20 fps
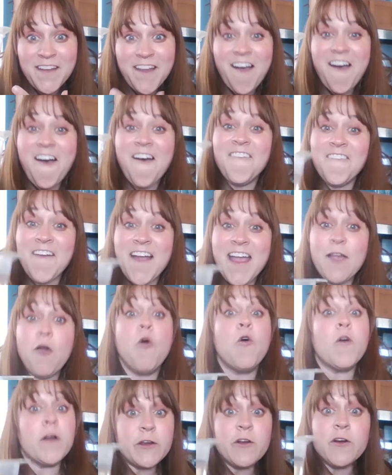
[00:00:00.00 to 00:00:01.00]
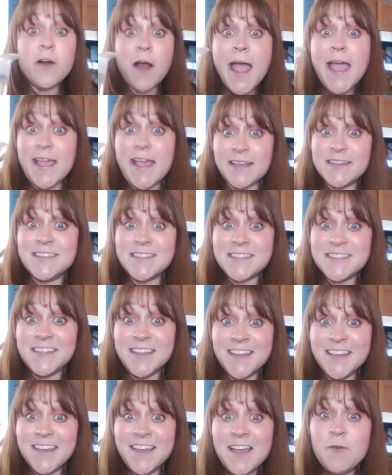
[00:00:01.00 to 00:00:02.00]
All right? Or your ice.
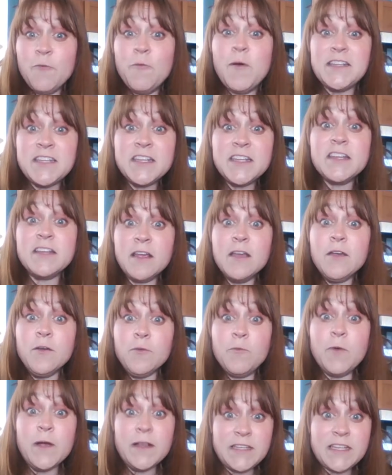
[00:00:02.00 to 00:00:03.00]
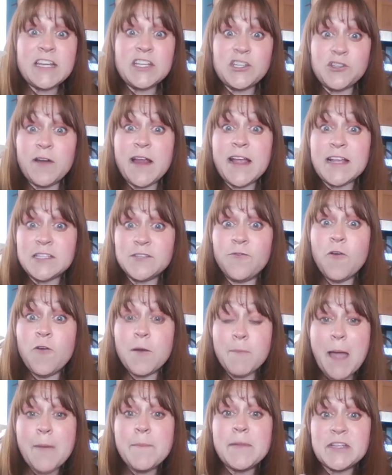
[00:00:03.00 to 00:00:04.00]
What did it
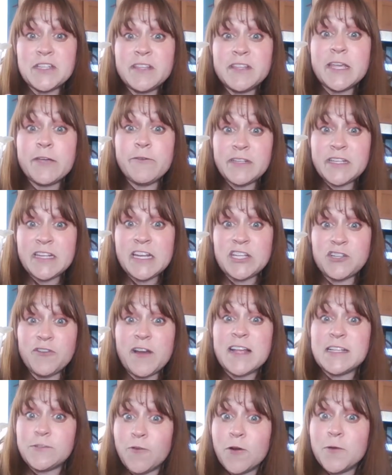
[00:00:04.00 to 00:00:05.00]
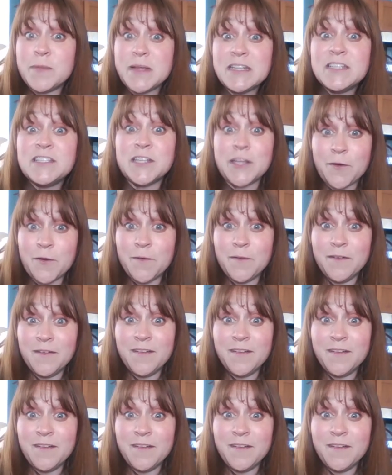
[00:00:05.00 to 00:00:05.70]
transform? How much liquid did it transform into?